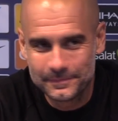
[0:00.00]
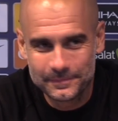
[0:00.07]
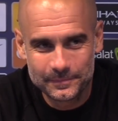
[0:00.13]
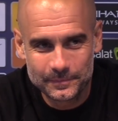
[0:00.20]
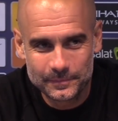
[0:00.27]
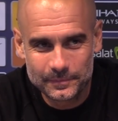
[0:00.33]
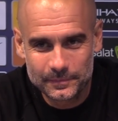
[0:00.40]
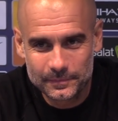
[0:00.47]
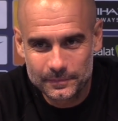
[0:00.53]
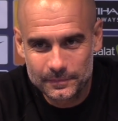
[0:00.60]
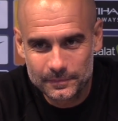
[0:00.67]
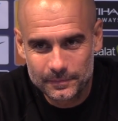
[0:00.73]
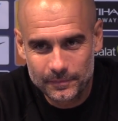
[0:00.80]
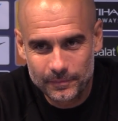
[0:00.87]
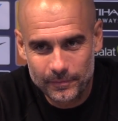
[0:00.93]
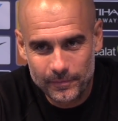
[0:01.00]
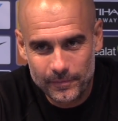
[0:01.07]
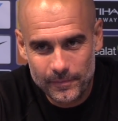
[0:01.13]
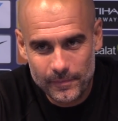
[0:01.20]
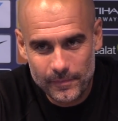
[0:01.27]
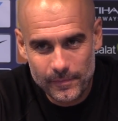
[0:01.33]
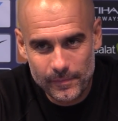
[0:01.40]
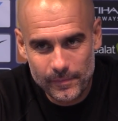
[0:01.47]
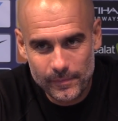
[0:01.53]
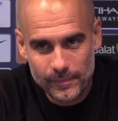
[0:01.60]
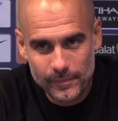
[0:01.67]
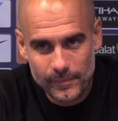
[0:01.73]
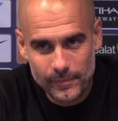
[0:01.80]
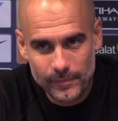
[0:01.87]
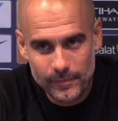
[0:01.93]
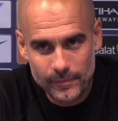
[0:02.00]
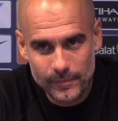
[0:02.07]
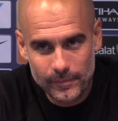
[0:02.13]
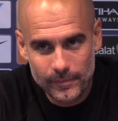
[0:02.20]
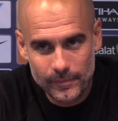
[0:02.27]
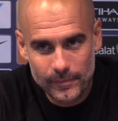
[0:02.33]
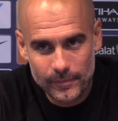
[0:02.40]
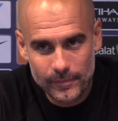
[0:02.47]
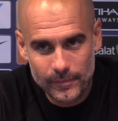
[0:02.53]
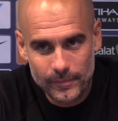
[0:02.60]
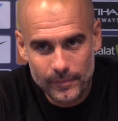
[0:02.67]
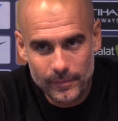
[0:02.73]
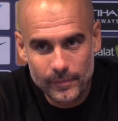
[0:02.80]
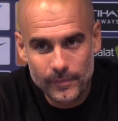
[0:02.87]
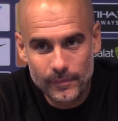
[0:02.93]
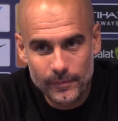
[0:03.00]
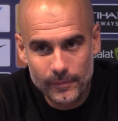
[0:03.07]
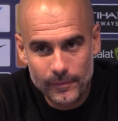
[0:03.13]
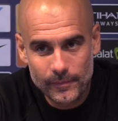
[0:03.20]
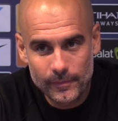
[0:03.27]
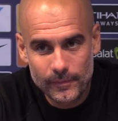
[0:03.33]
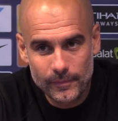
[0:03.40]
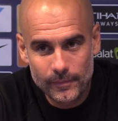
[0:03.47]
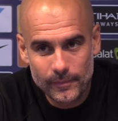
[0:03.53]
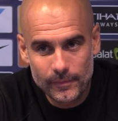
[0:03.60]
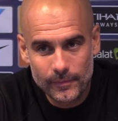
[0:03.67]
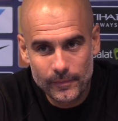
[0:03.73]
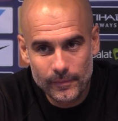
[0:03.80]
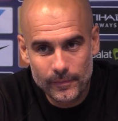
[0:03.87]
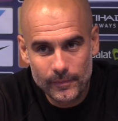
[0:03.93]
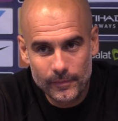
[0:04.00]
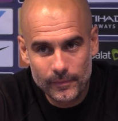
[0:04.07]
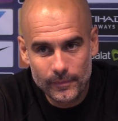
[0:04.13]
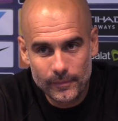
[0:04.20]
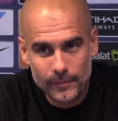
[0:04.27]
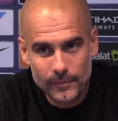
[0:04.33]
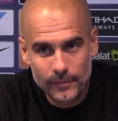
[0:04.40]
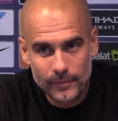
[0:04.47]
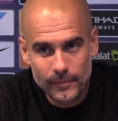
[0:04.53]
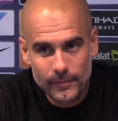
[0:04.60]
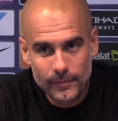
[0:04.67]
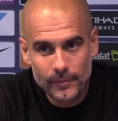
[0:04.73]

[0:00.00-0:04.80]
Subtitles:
No one is speaking in this clip.